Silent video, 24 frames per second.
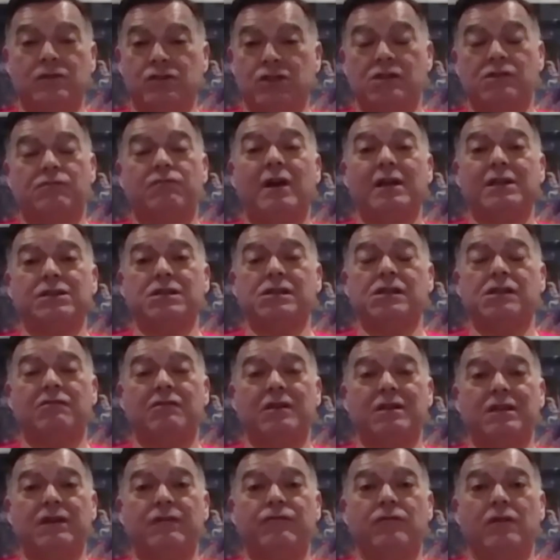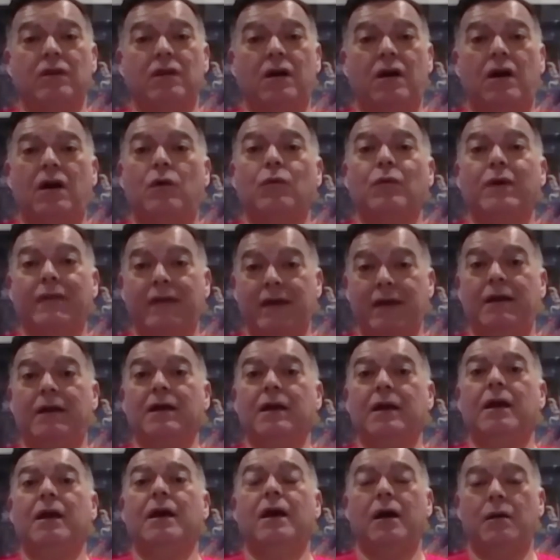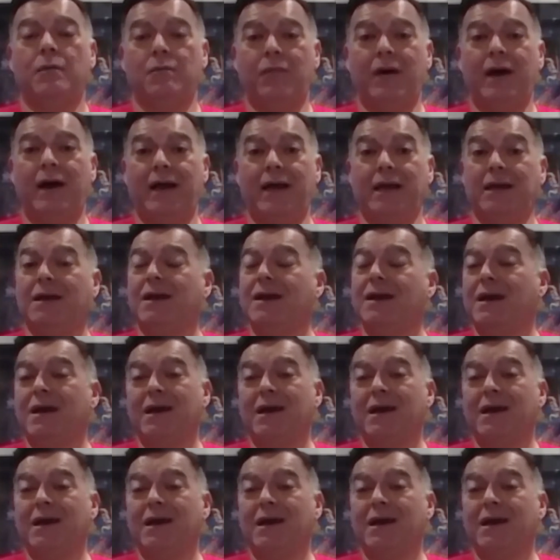Just register a different car with it and pay.